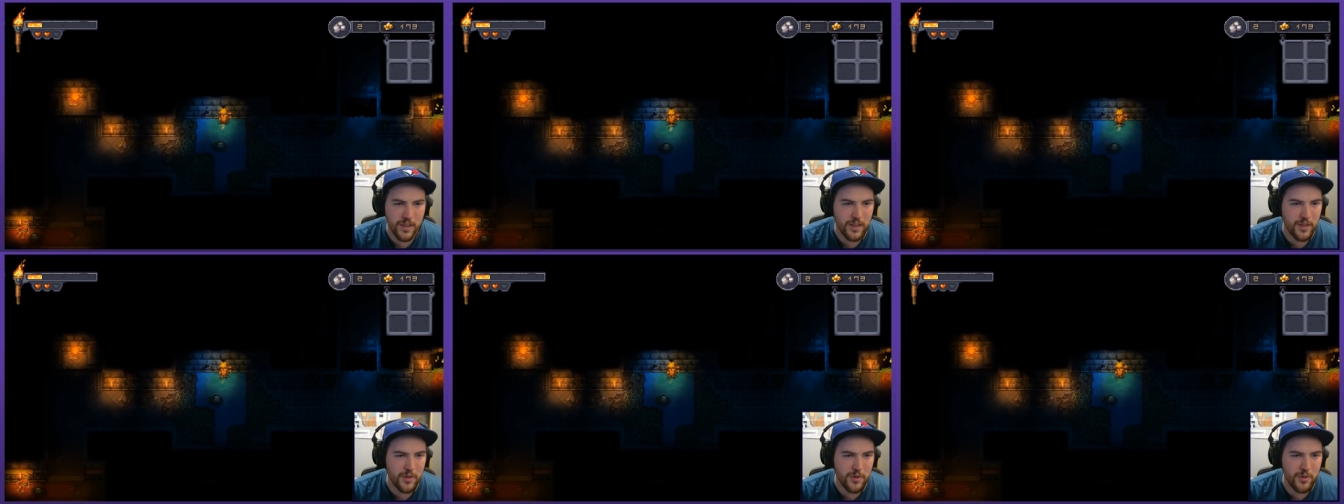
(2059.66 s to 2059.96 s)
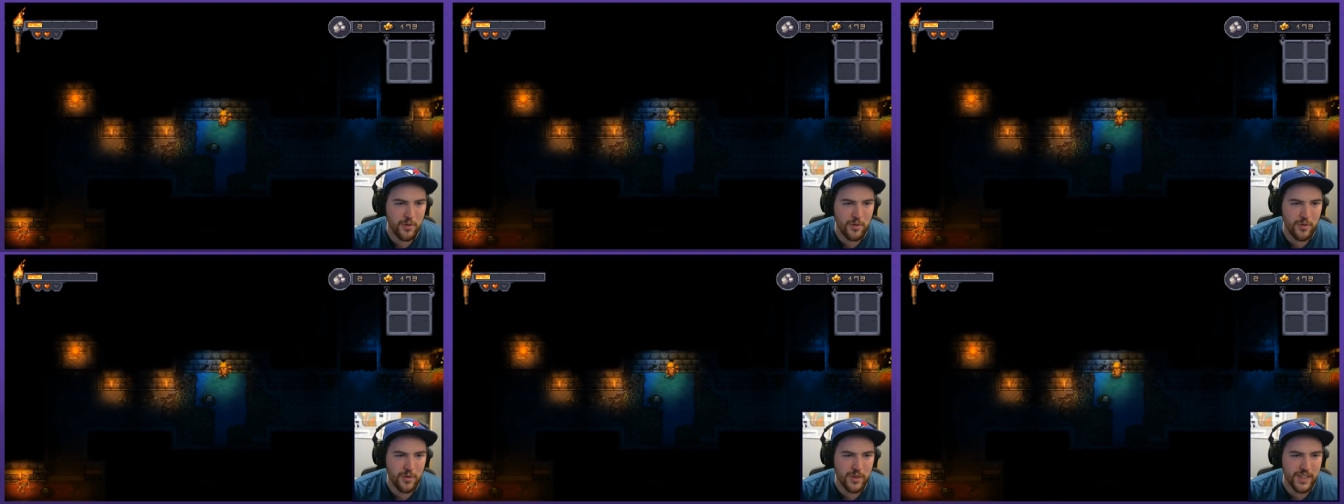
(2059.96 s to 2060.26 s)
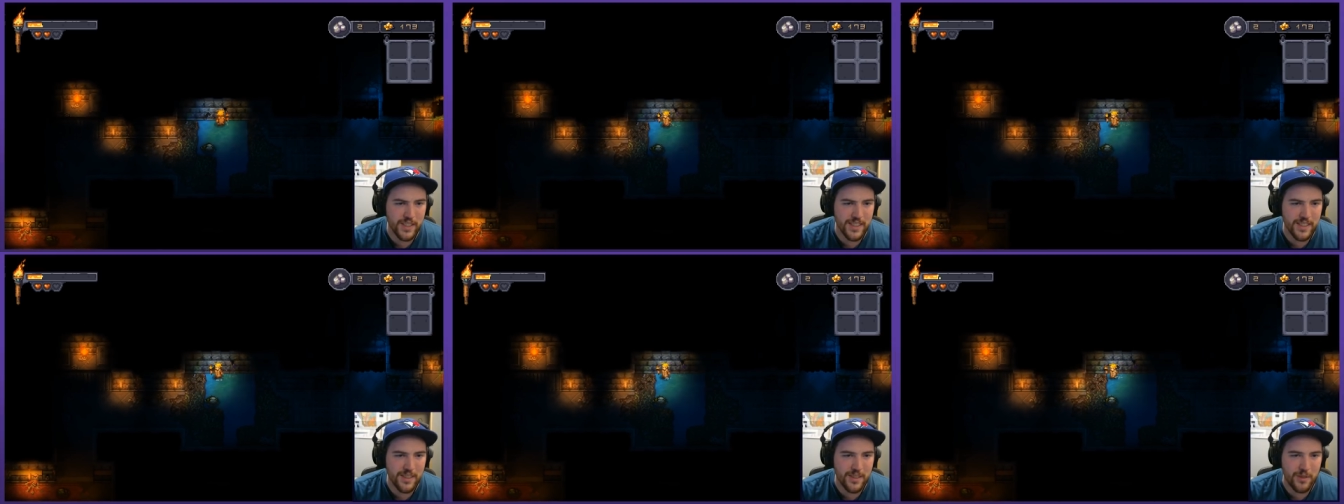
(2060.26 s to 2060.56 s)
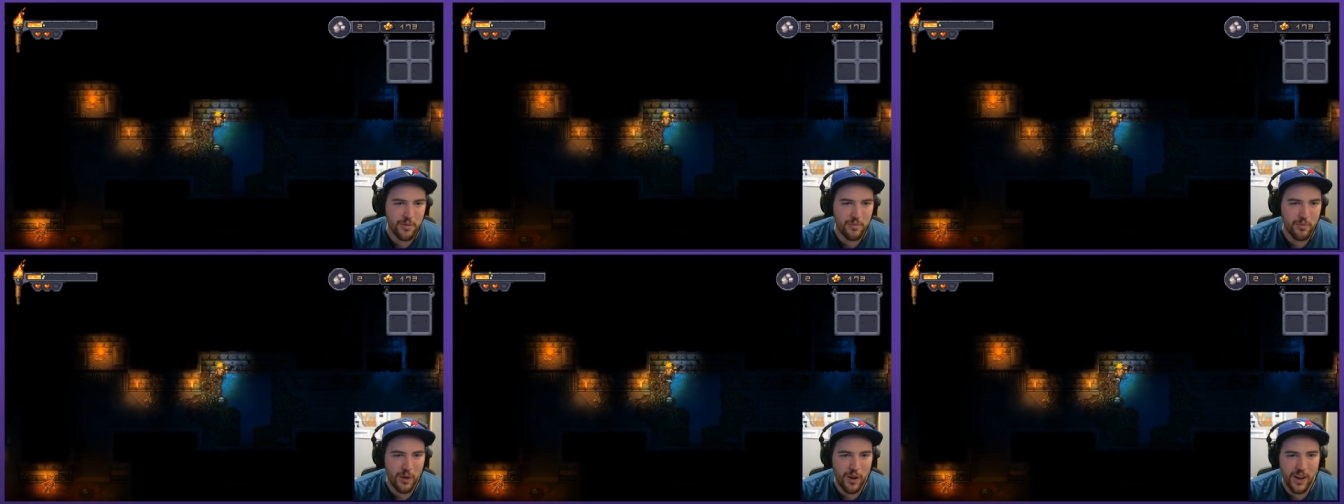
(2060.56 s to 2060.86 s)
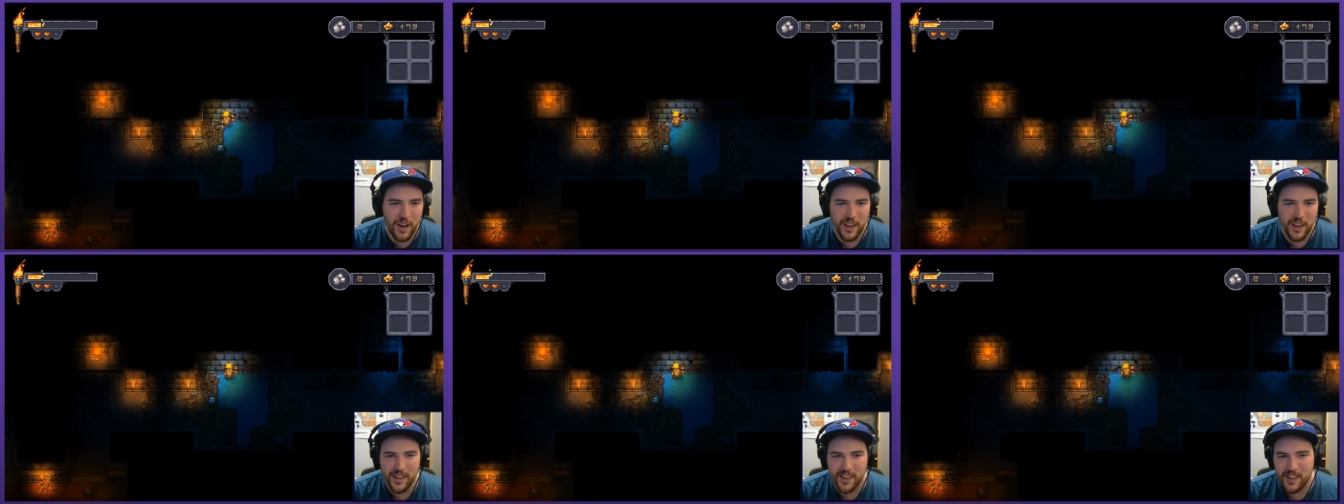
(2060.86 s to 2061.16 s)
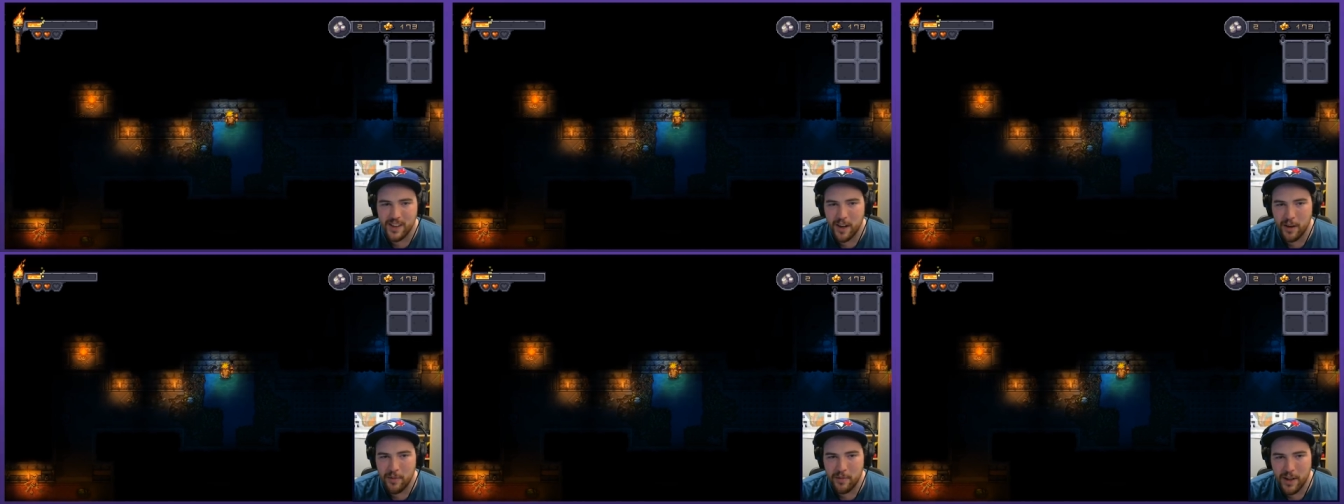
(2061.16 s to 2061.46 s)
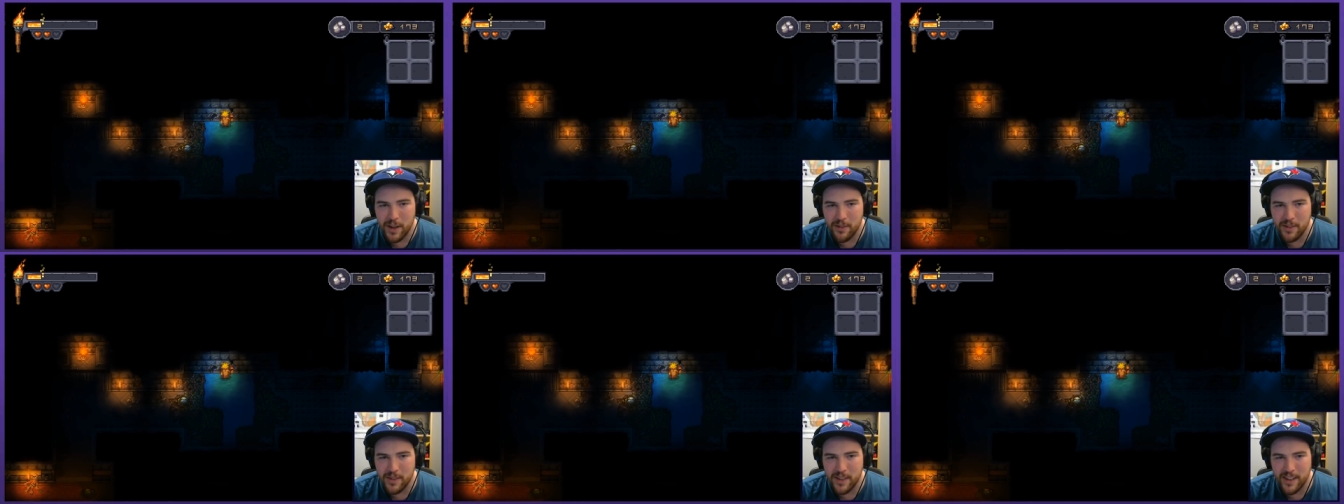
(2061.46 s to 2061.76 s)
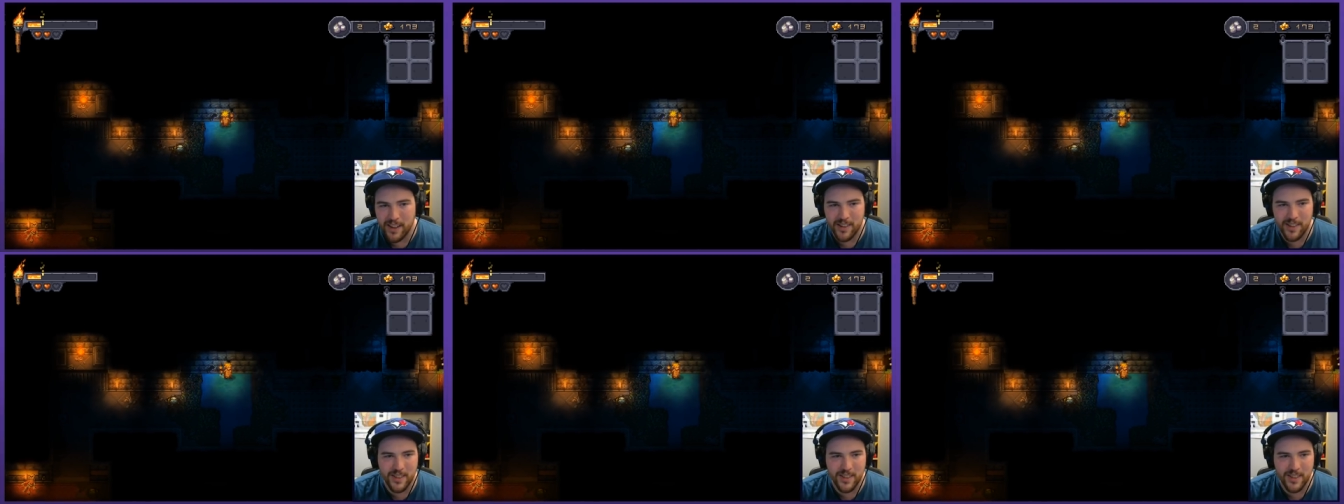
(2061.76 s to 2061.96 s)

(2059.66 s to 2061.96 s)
the ooze, the water coming out of there.